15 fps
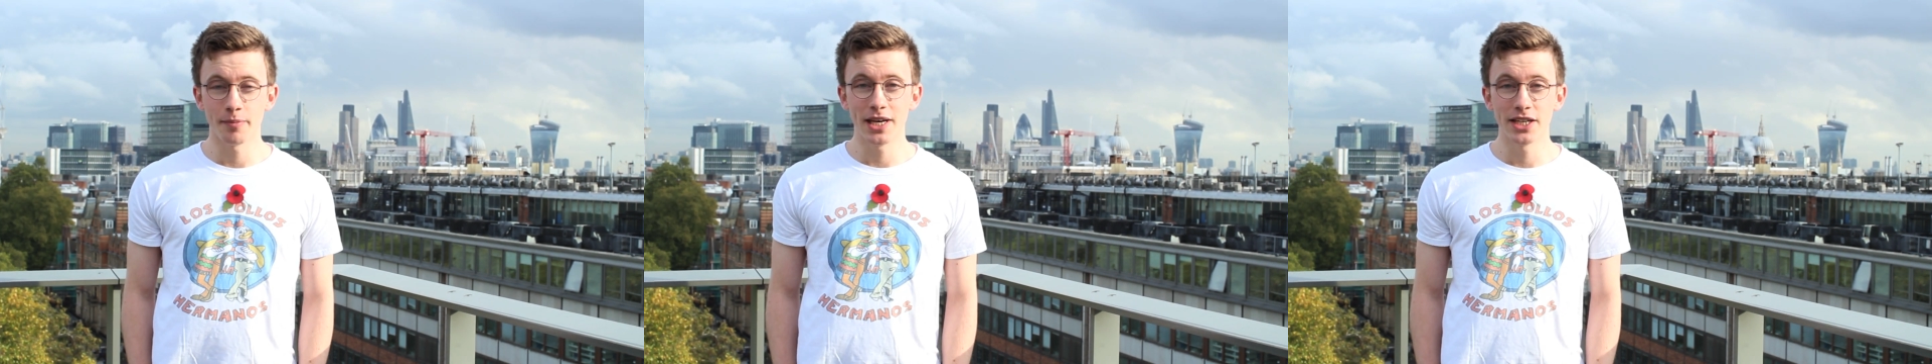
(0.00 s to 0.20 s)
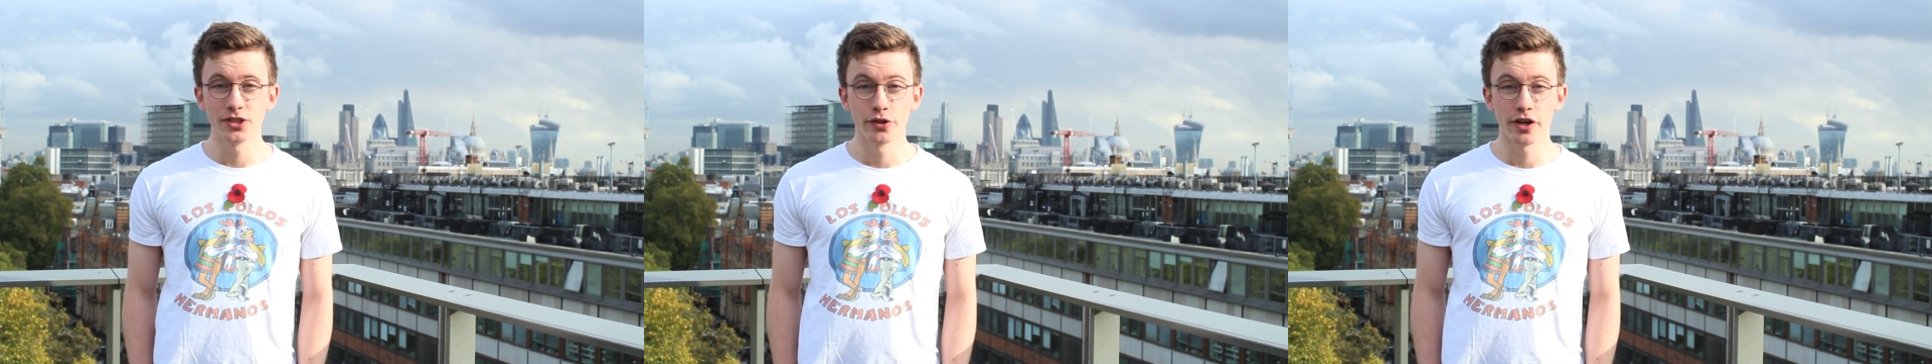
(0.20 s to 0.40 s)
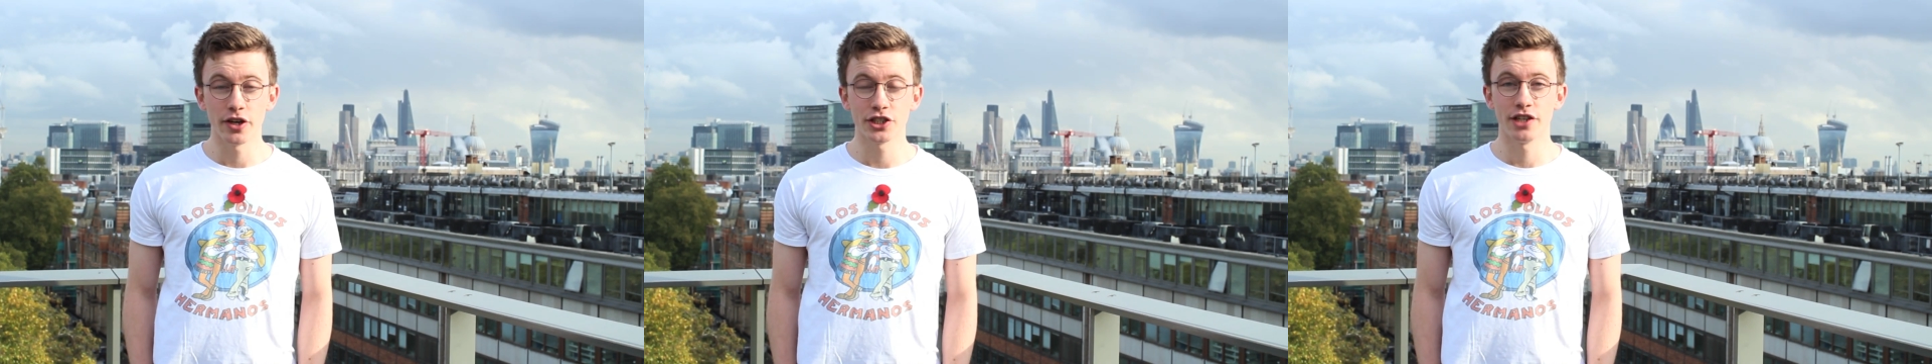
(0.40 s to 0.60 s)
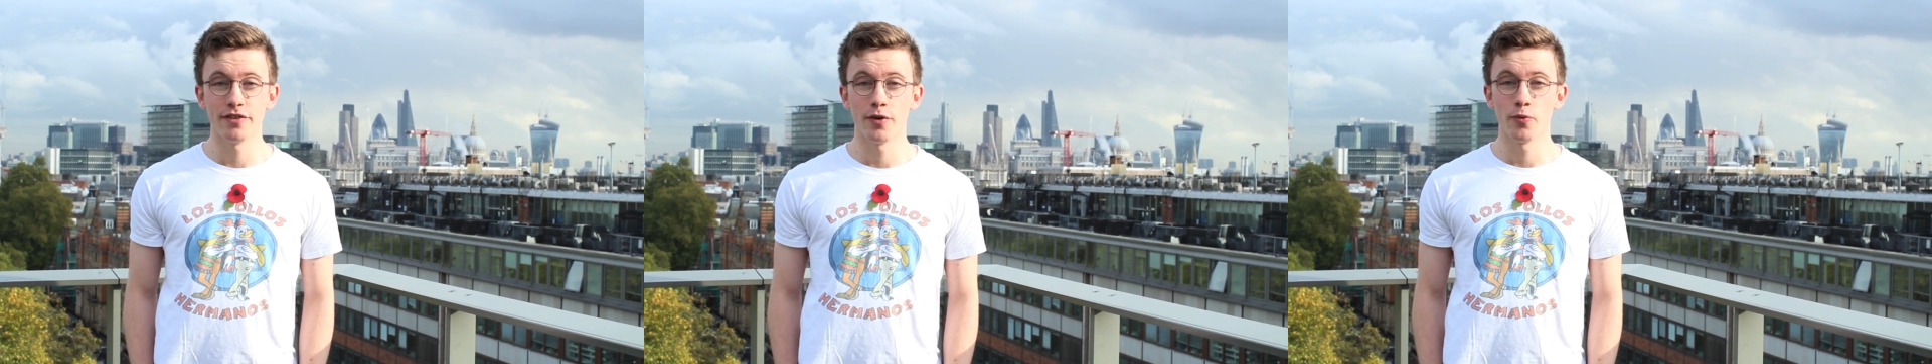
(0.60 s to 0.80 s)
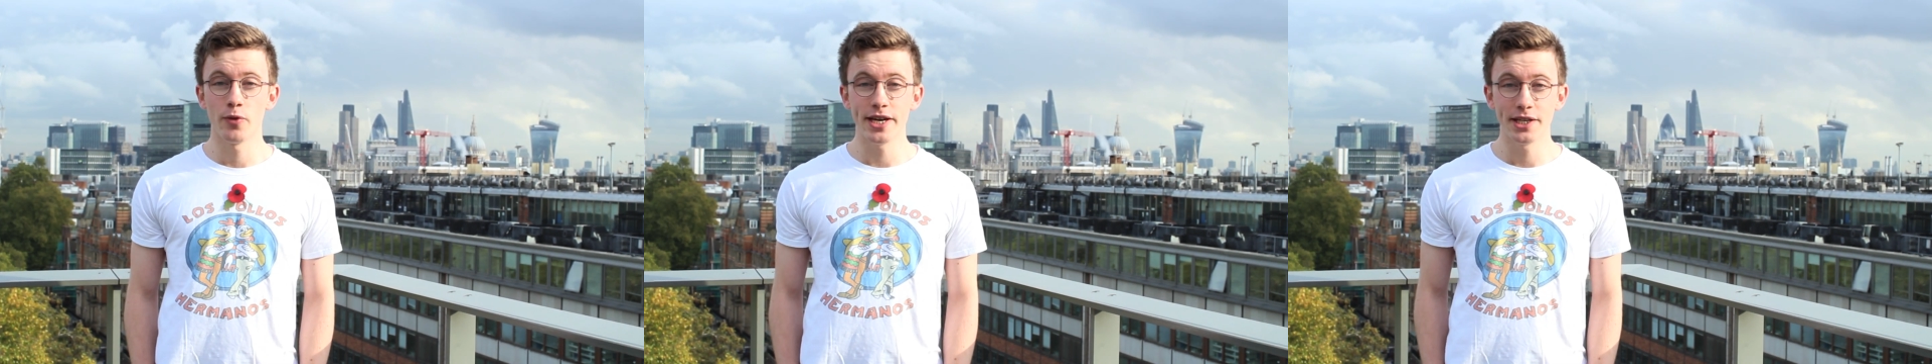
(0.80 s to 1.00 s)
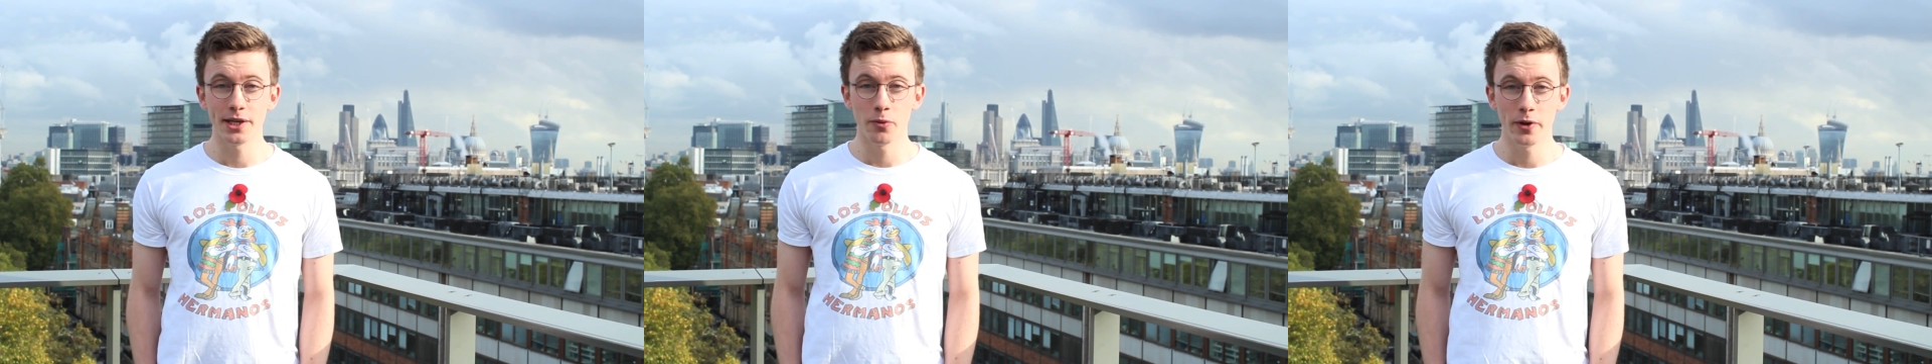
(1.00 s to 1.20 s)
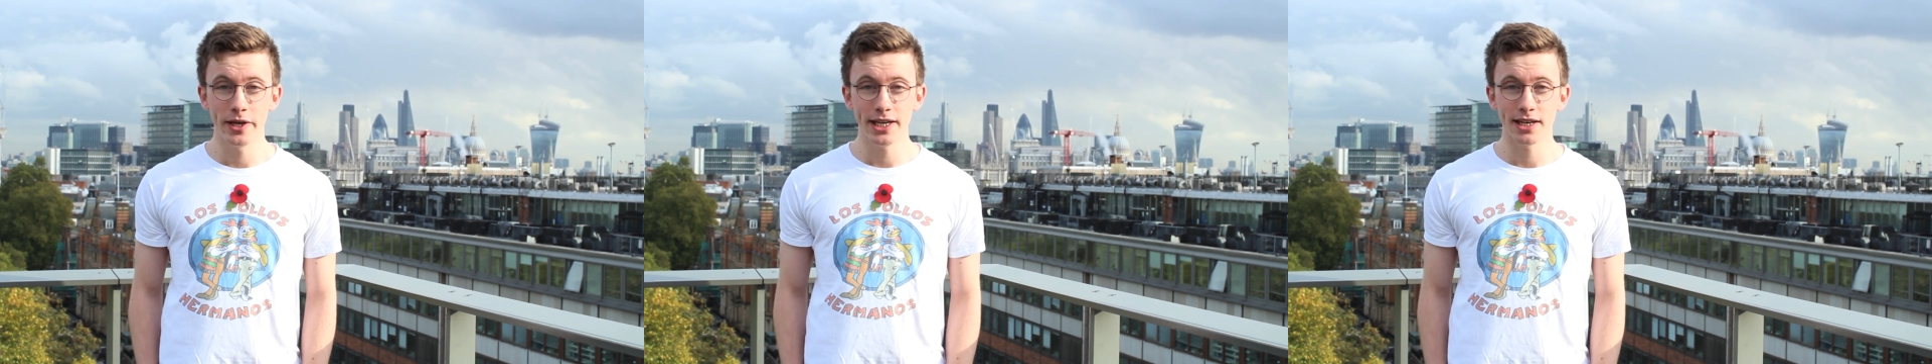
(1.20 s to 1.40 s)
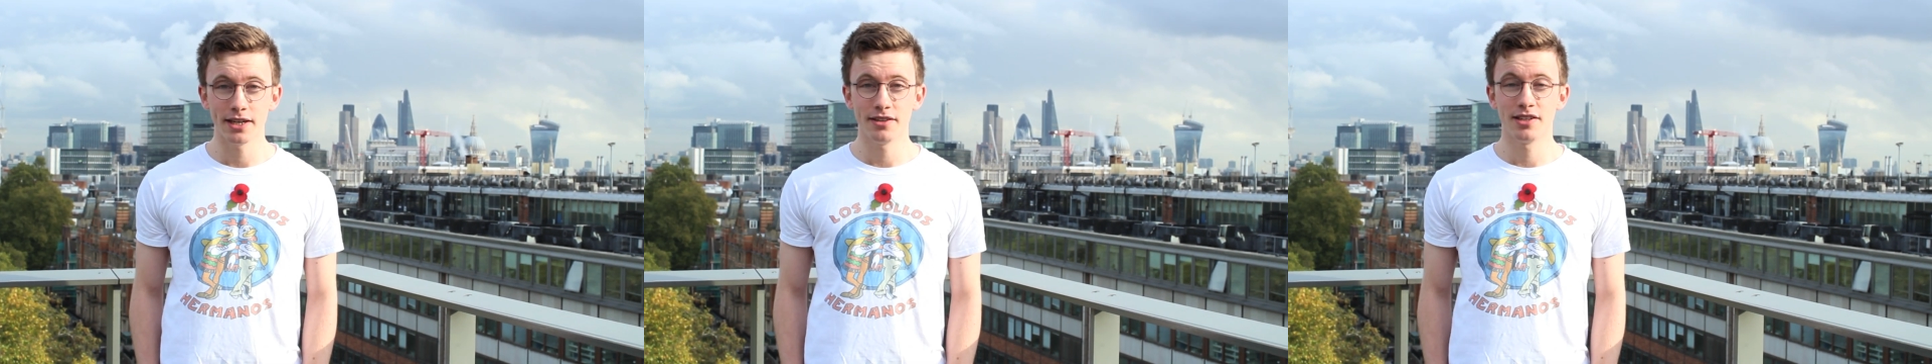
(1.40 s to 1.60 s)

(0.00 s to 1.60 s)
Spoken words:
the introduction of a reading week